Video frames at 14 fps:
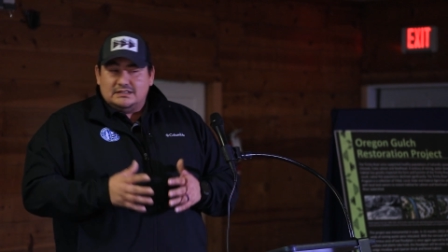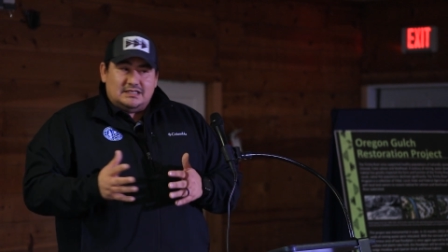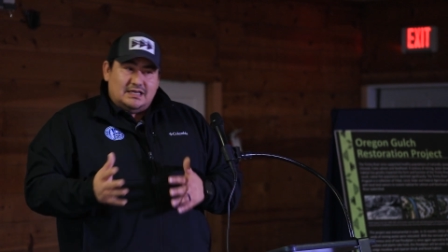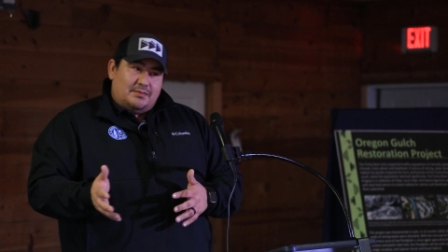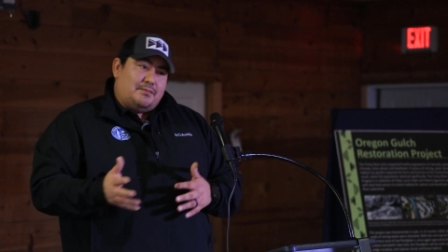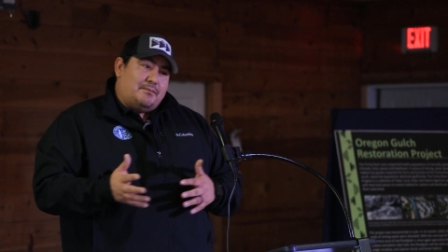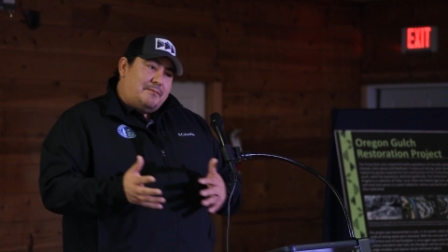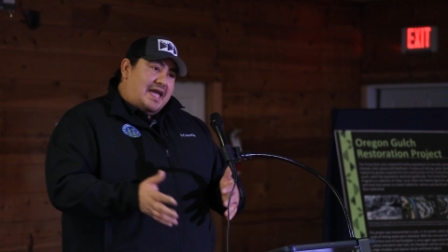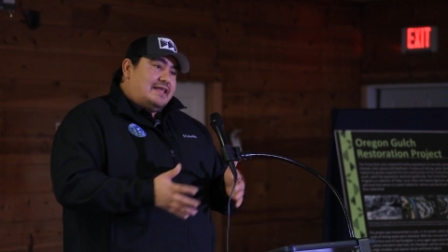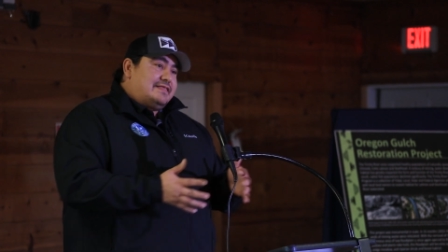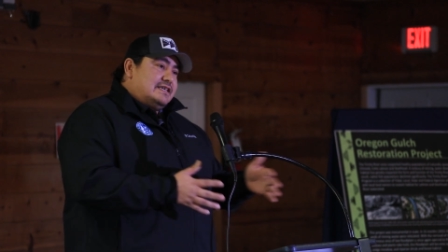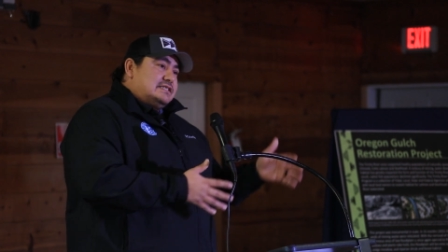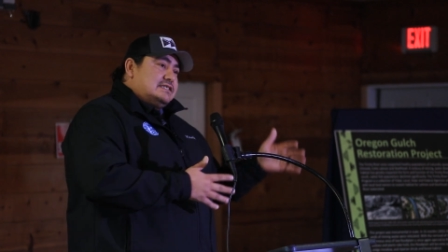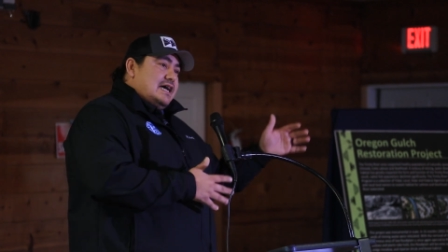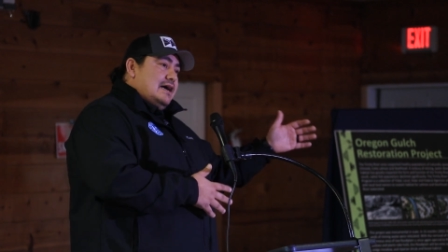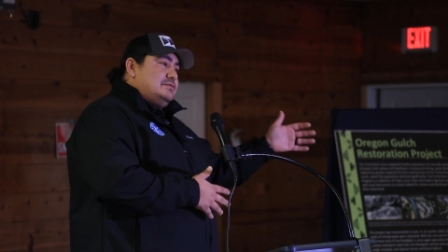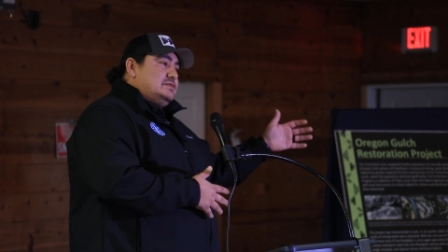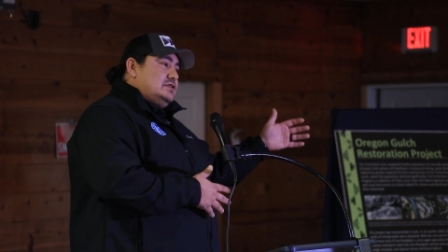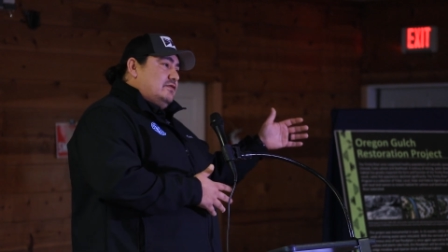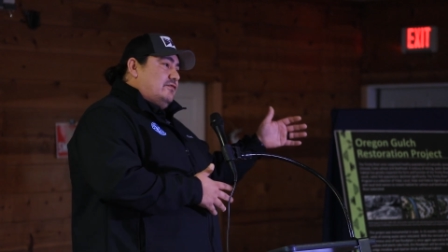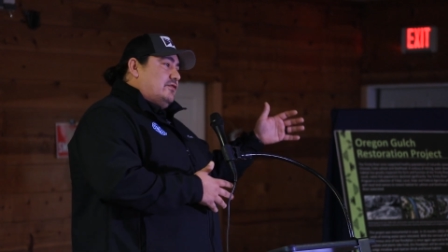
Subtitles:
to make this come to